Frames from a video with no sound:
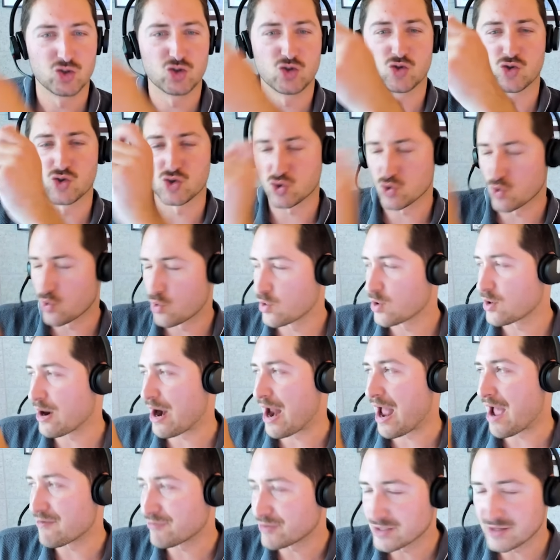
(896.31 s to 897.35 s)
to store
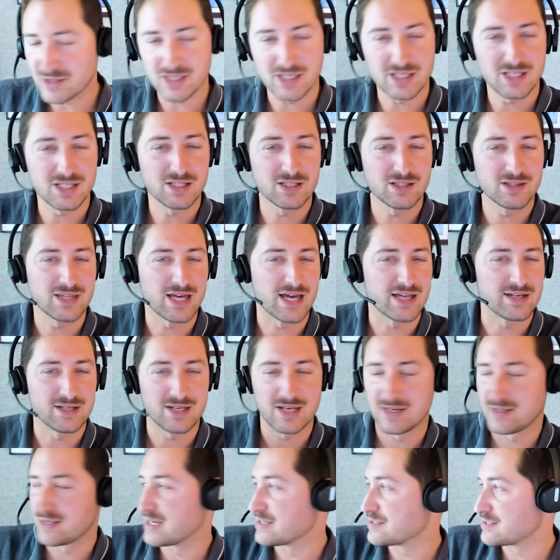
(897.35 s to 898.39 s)
everything that
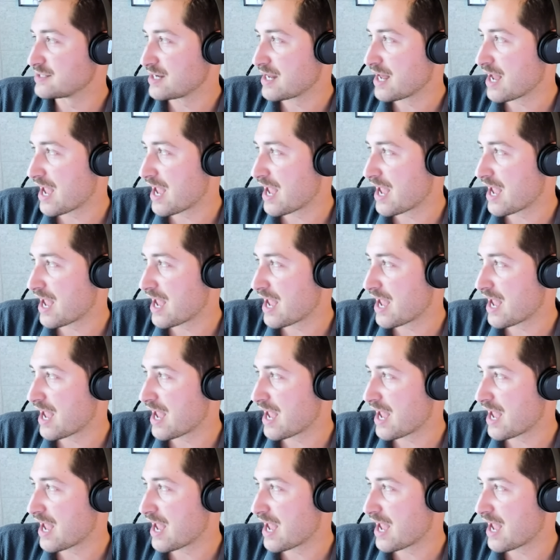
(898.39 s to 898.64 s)
doesn't